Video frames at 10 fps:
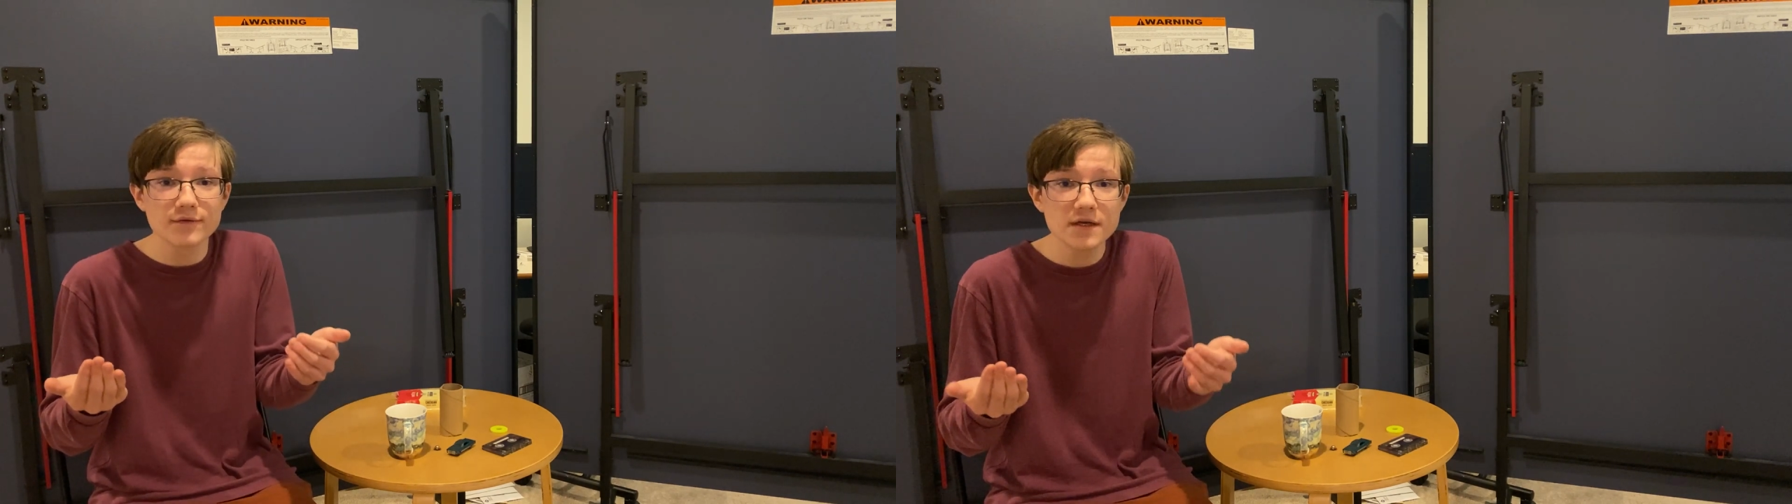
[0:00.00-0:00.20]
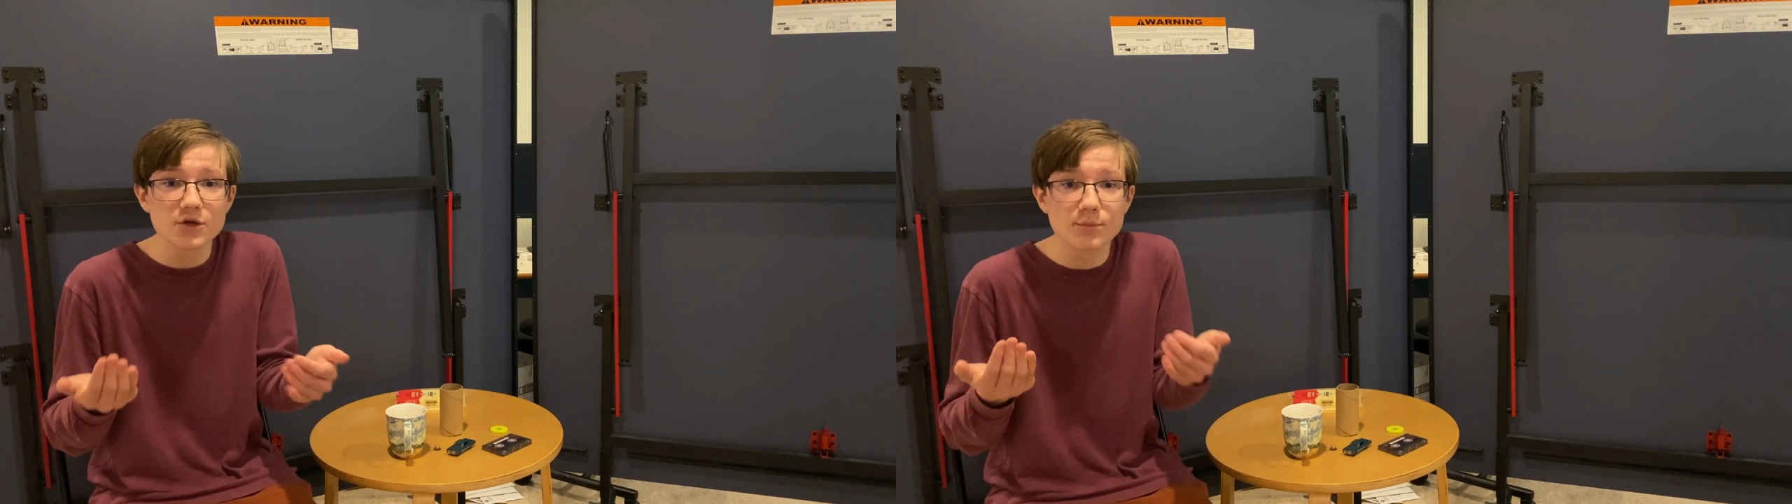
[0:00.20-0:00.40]

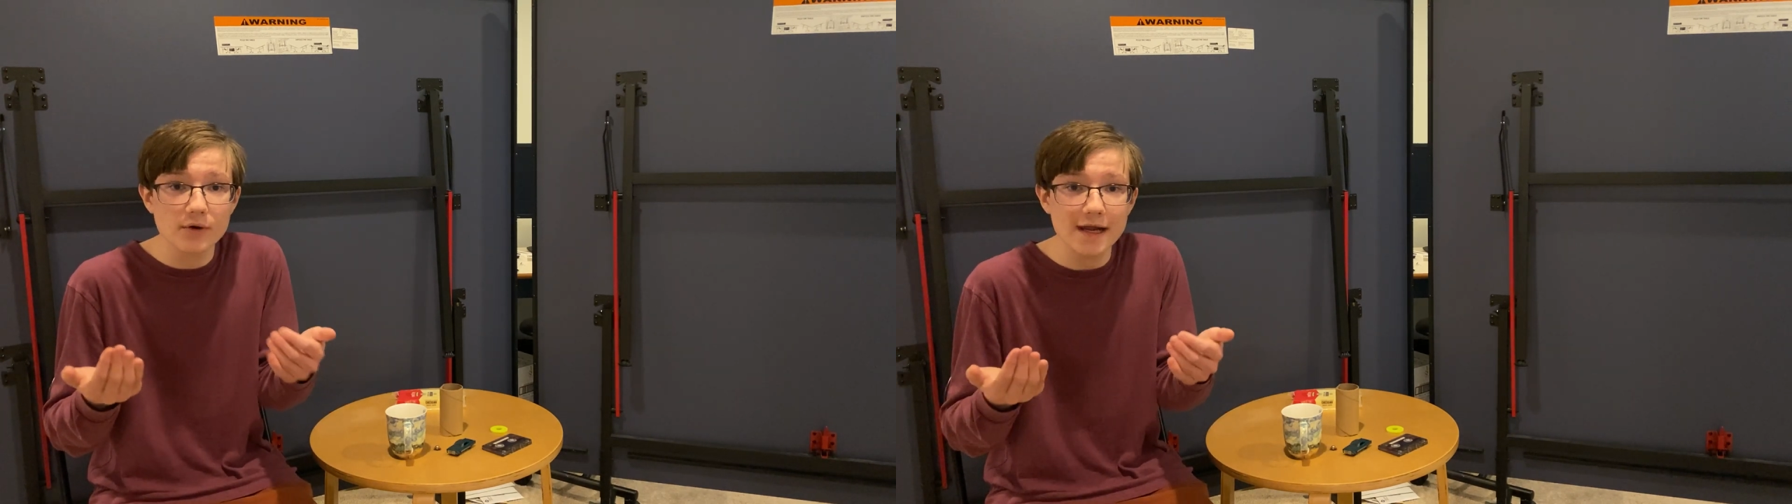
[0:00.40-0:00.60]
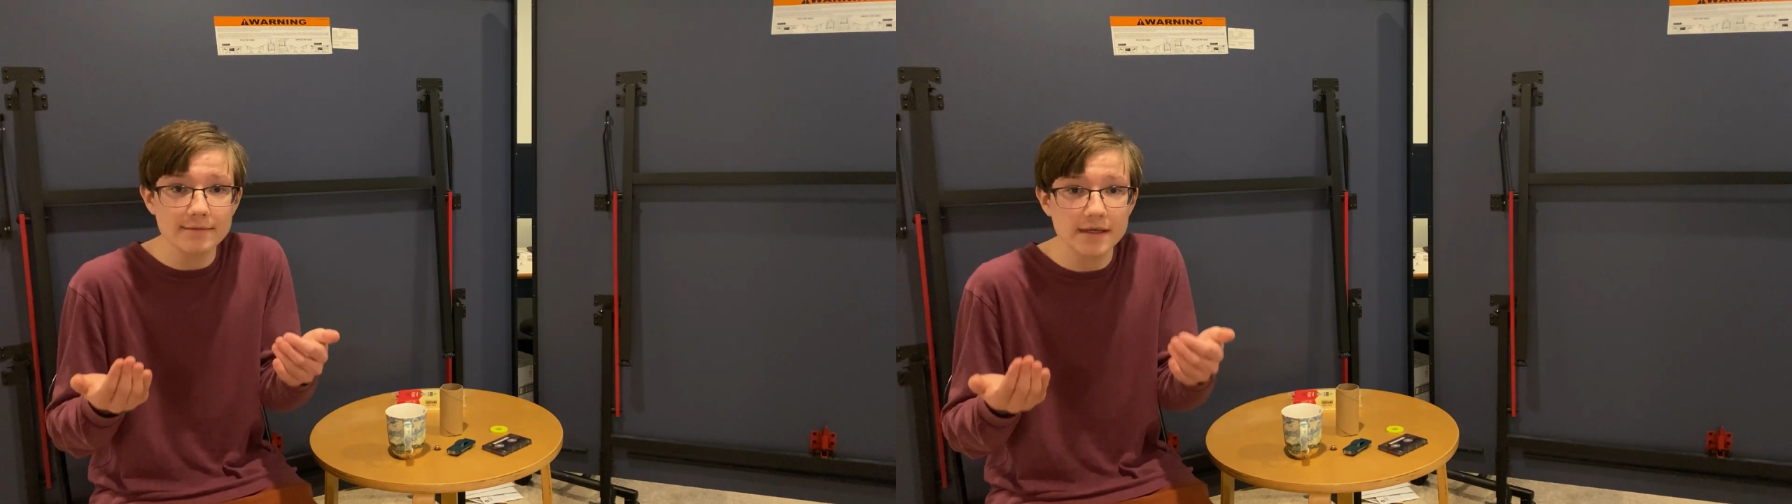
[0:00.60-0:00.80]
your
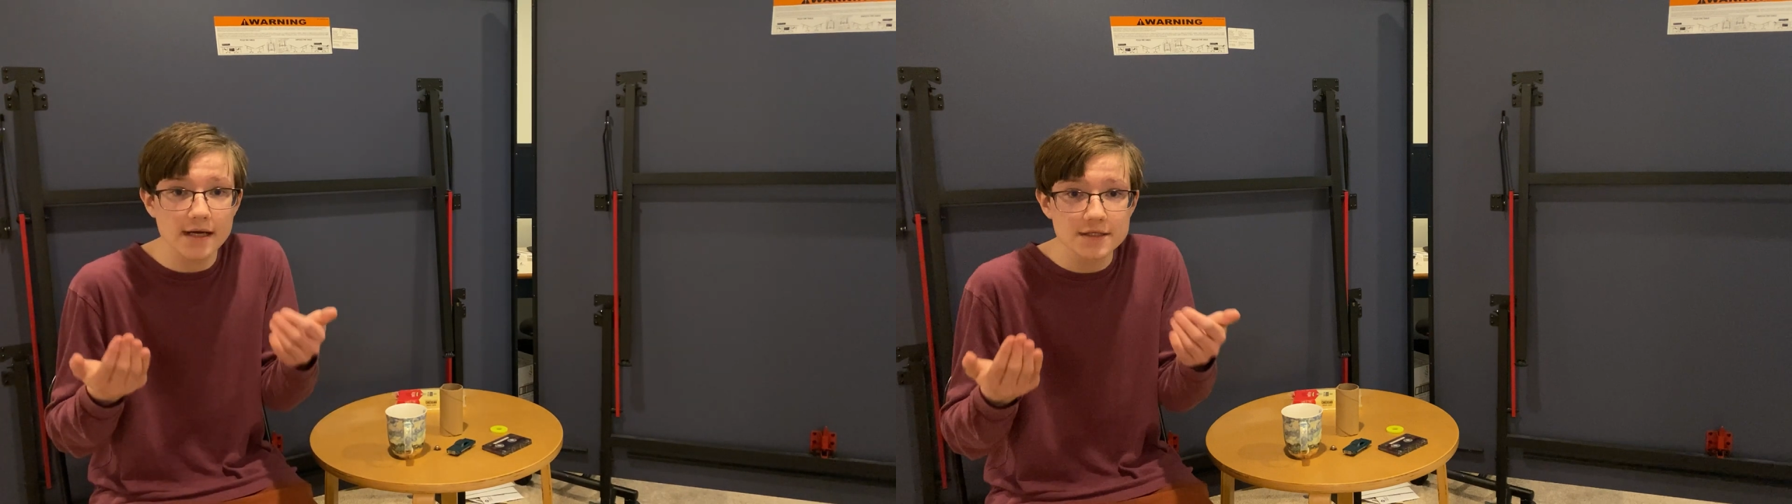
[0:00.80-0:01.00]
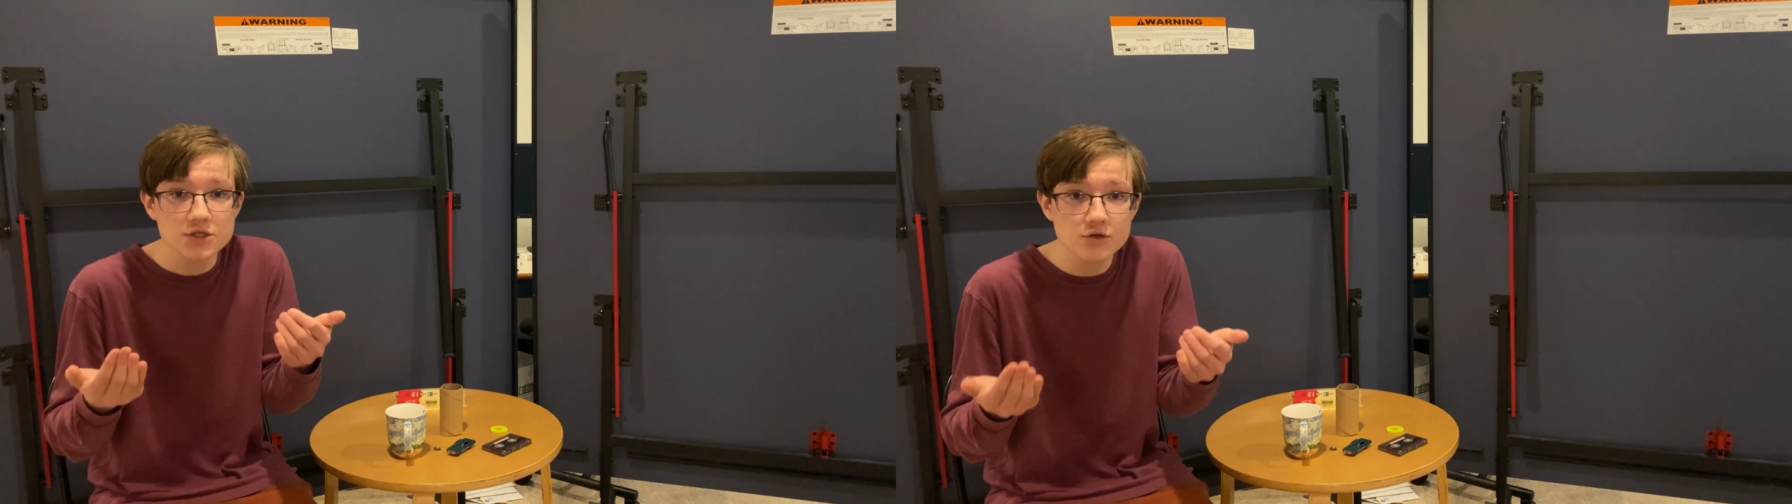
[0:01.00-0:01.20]
brain being
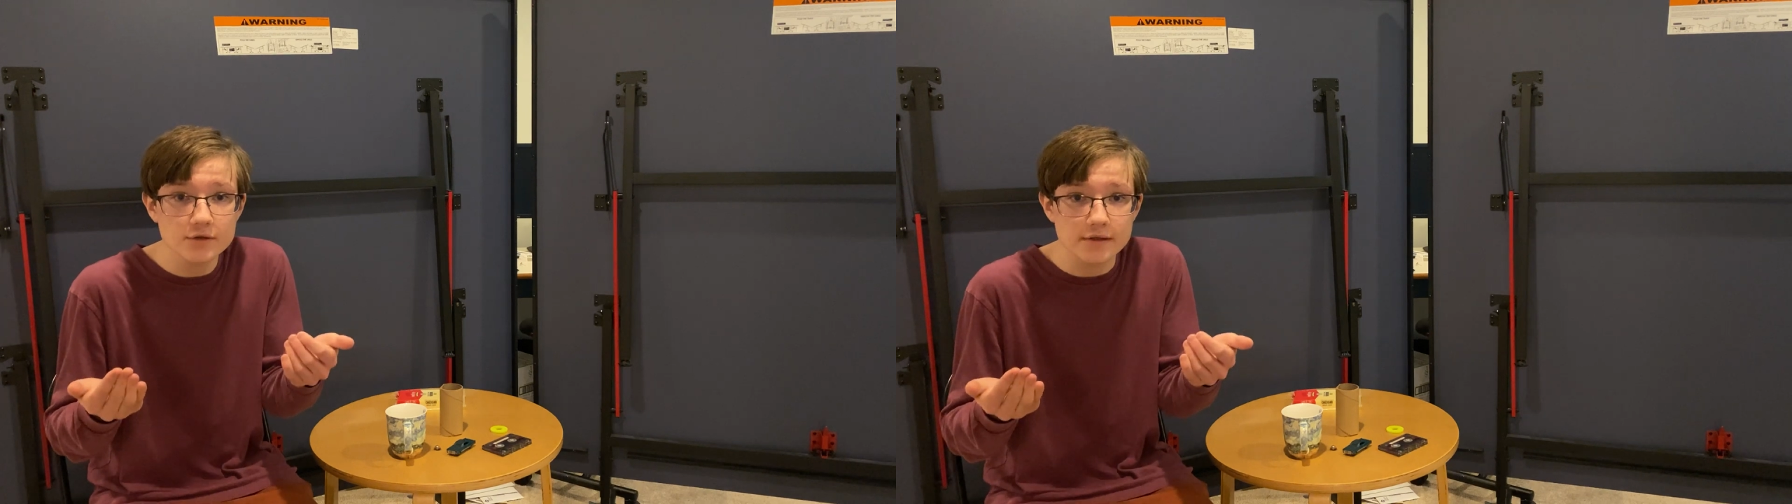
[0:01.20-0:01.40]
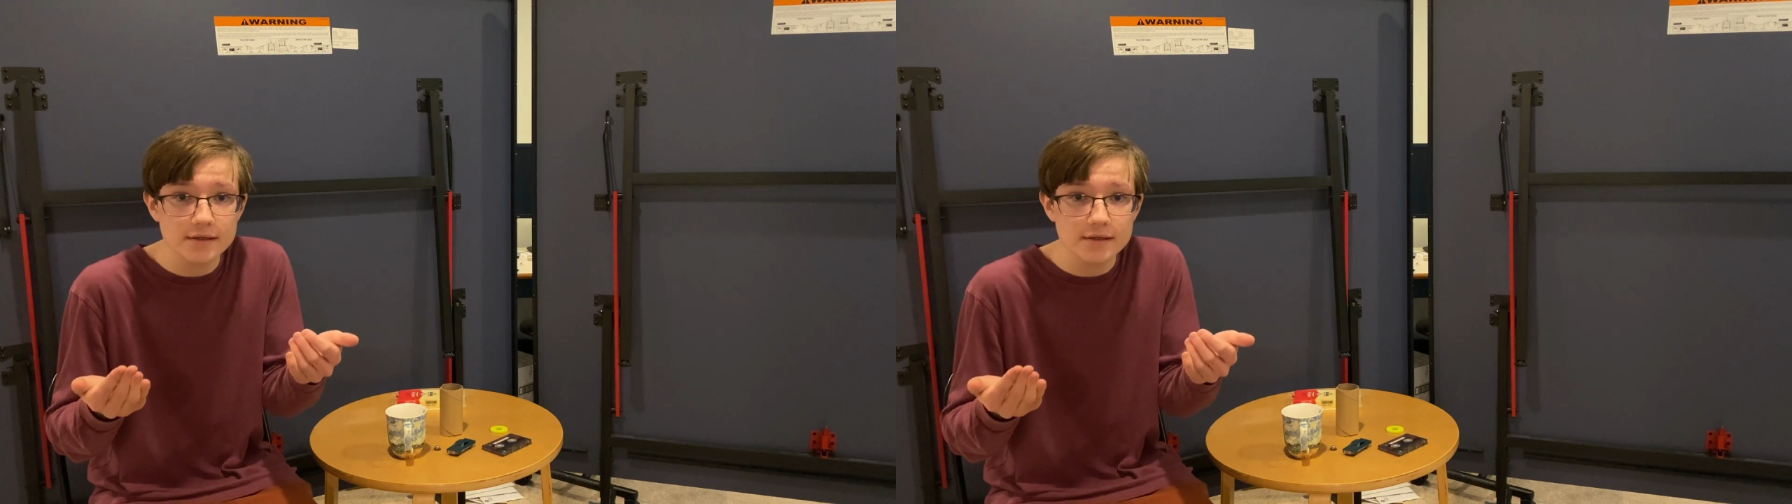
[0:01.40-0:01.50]
uncertain?